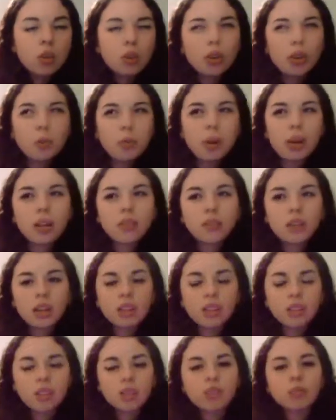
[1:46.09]
or you might have
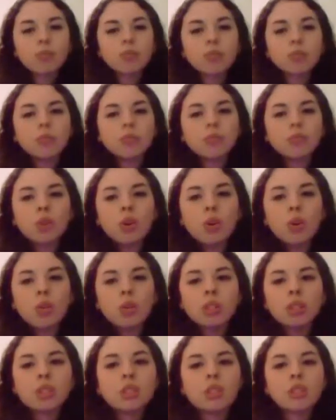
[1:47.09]
got their goal
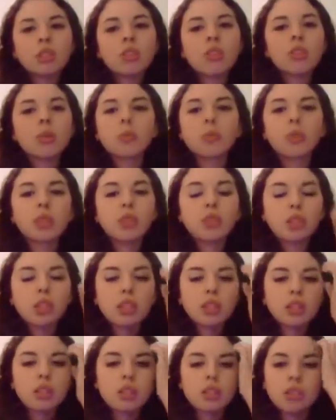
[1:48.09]
necessarily, but you
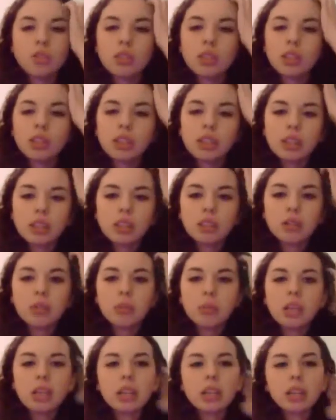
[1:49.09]
didn't get the
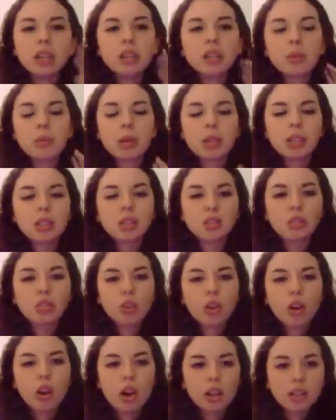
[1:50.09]
meaning and the message
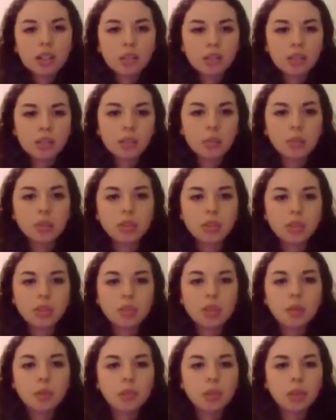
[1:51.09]
across.
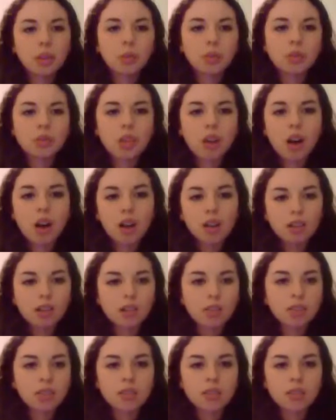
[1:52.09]
Something was lost